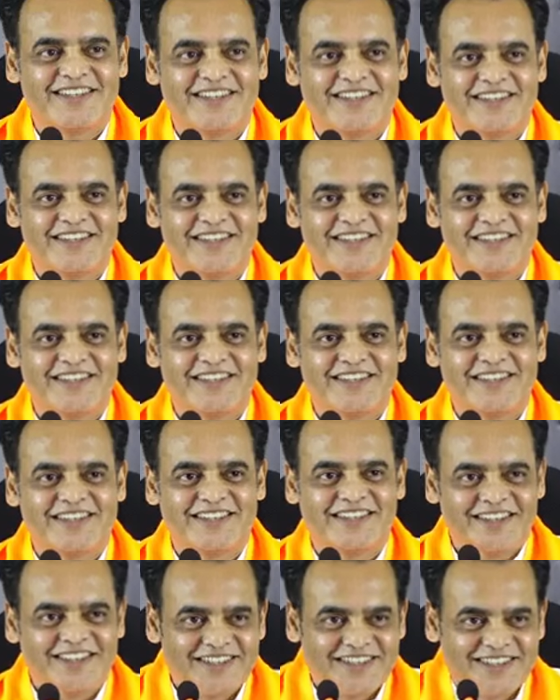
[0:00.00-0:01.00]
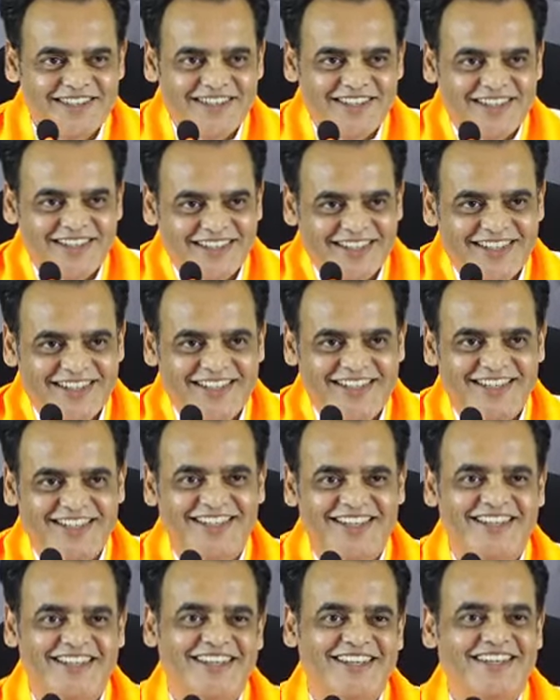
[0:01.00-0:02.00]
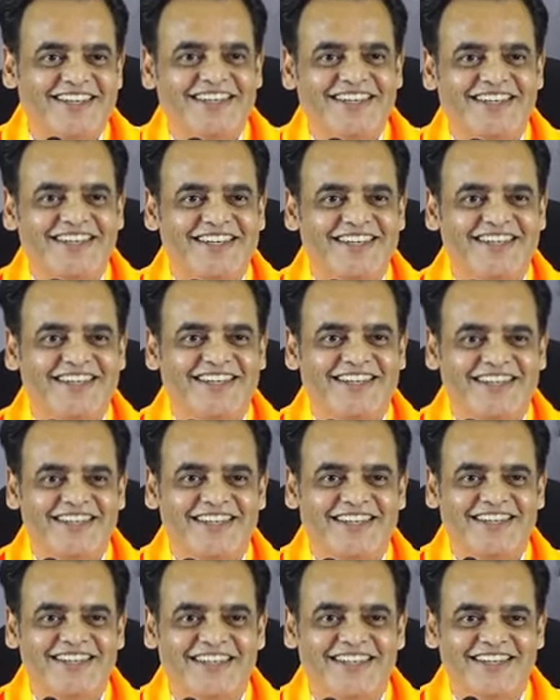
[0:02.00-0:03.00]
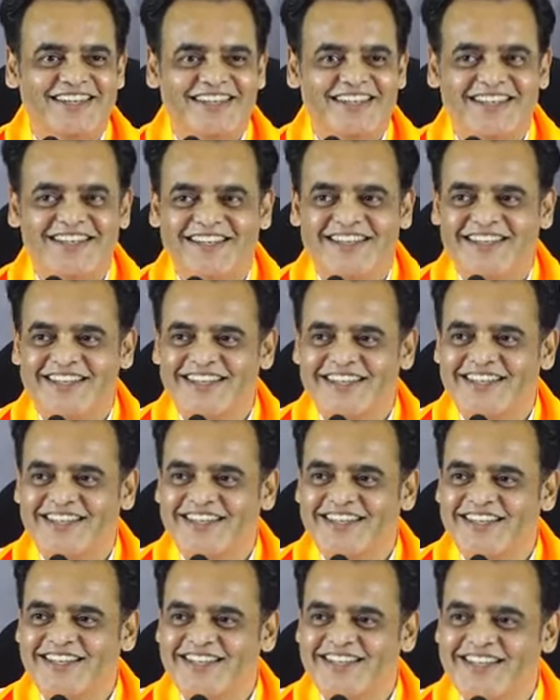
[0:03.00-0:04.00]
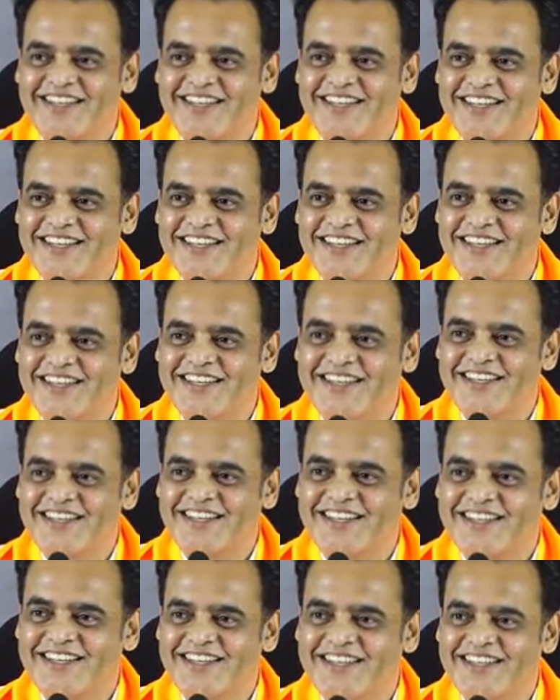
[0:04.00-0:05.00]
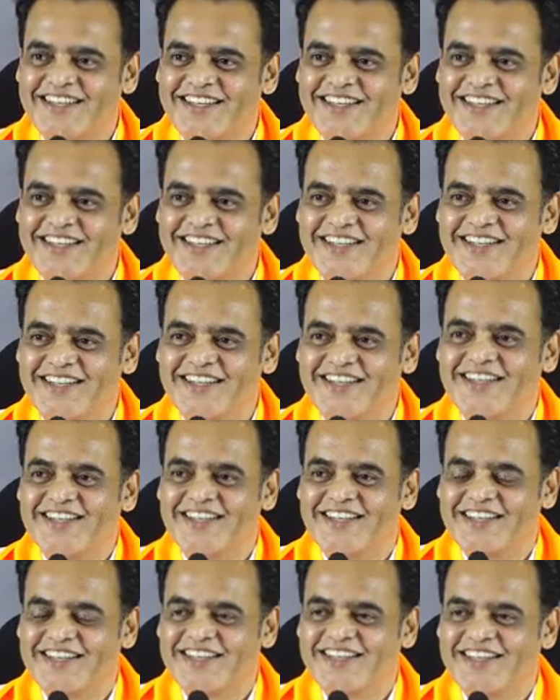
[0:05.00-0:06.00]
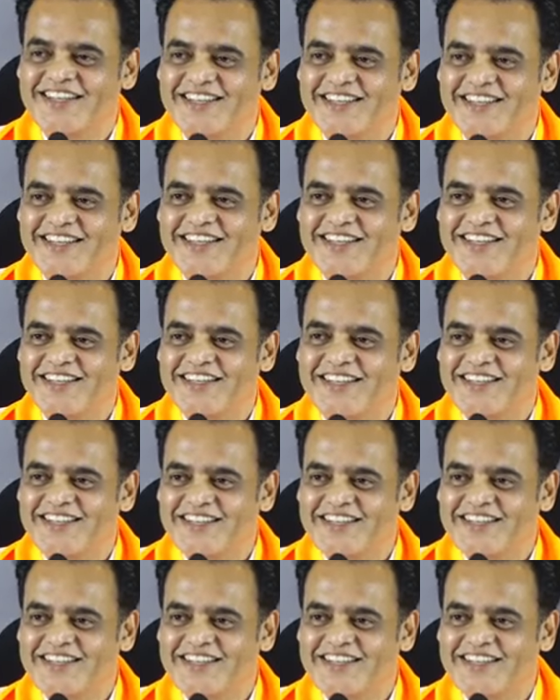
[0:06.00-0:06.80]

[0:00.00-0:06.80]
No one is speaking in this clip.